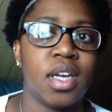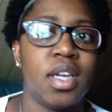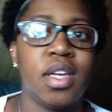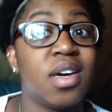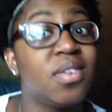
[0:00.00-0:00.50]

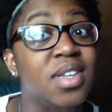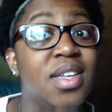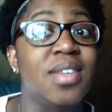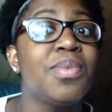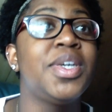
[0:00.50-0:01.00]
You know,
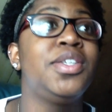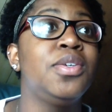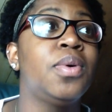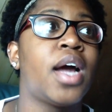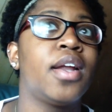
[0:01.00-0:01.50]
we
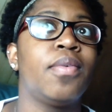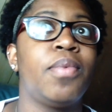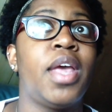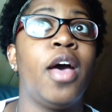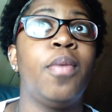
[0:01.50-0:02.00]

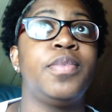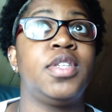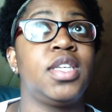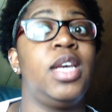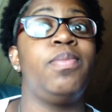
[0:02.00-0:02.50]
help
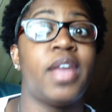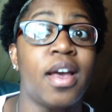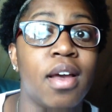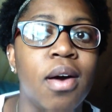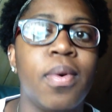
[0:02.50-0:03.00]
to keep
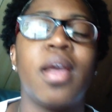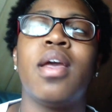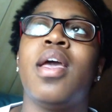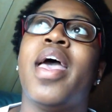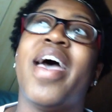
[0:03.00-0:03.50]
that going.
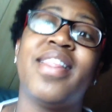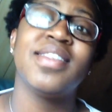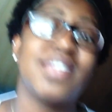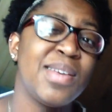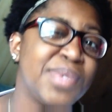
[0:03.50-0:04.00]
At the
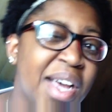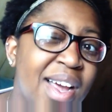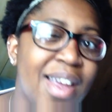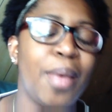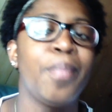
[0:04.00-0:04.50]
same
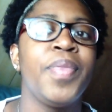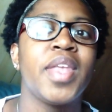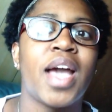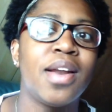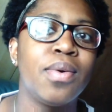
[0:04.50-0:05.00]
time,
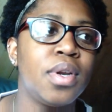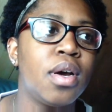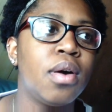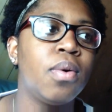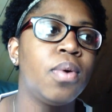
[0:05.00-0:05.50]
I don't
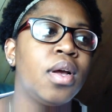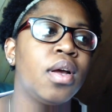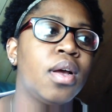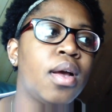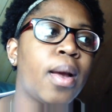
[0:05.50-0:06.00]
know
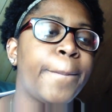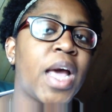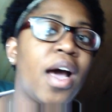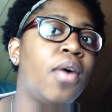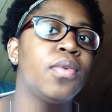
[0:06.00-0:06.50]

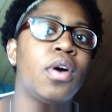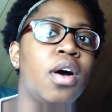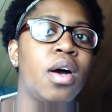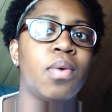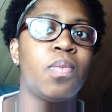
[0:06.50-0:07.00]
how
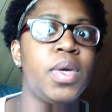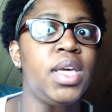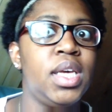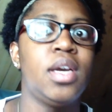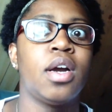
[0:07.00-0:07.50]
long
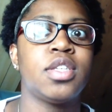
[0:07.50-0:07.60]
we are